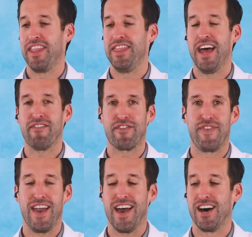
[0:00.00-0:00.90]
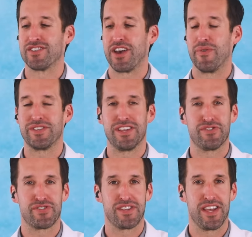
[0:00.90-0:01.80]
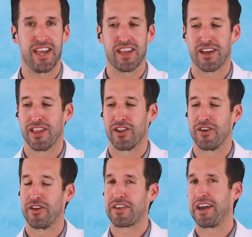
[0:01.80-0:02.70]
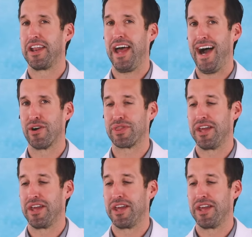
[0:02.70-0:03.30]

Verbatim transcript: never fails, always interesting, a little kind of out